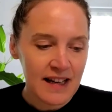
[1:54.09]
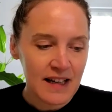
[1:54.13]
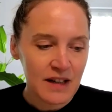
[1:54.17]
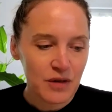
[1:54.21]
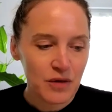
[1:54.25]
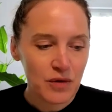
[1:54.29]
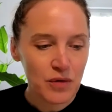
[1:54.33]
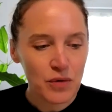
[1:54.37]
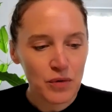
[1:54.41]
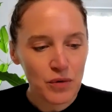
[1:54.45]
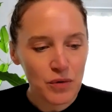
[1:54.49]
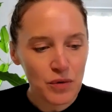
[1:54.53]

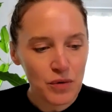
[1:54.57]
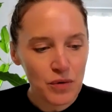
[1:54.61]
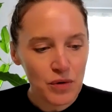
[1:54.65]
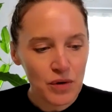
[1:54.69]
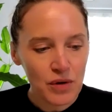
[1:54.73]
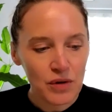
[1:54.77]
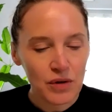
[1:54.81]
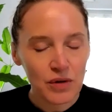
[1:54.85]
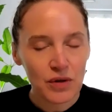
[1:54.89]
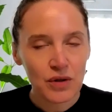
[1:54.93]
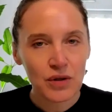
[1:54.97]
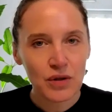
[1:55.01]
to
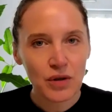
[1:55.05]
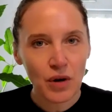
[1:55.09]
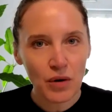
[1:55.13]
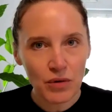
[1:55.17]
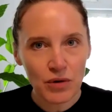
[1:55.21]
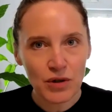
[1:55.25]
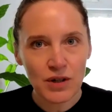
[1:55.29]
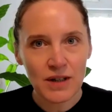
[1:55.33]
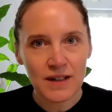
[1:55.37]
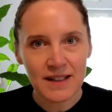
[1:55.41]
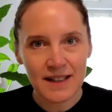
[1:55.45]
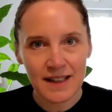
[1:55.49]

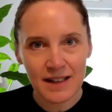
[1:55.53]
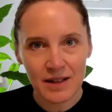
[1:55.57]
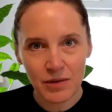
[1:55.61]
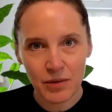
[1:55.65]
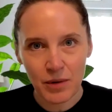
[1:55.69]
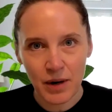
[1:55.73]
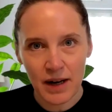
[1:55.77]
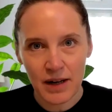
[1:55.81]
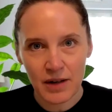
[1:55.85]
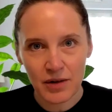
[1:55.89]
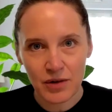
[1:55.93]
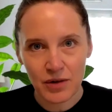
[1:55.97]
social
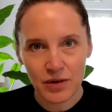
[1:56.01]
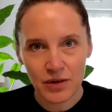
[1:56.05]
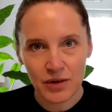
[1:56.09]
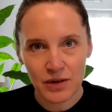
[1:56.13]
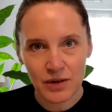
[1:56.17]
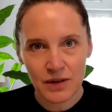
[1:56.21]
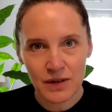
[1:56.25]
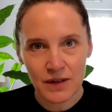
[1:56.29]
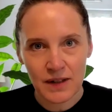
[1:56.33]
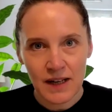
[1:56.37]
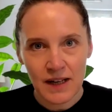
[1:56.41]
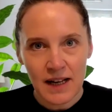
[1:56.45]

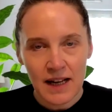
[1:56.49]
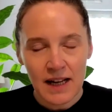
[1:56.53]
situations.